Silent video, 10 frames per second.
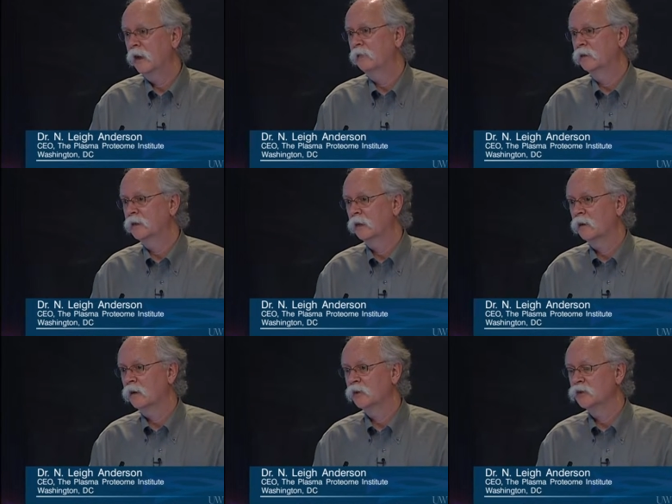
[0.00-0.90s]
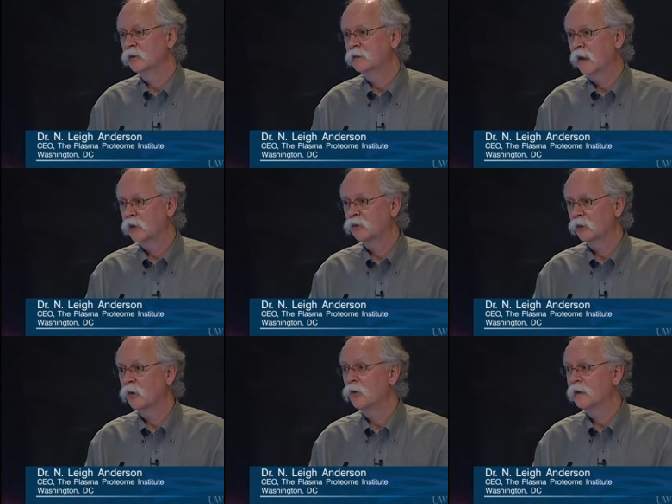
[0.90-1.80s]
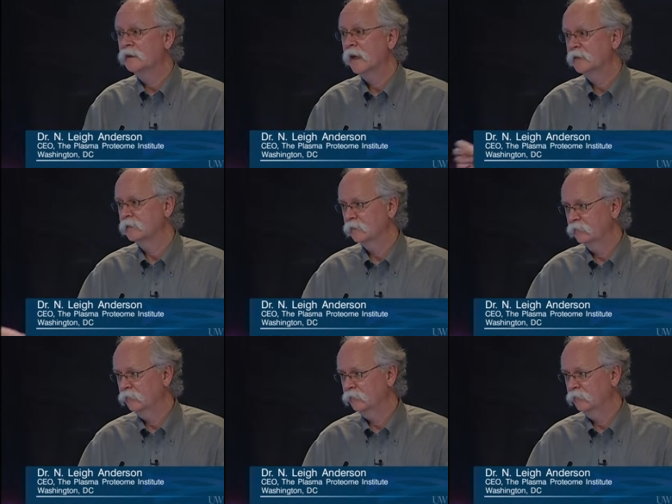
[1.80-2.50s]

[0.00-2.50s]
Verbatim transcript: have the technology to actually go and test it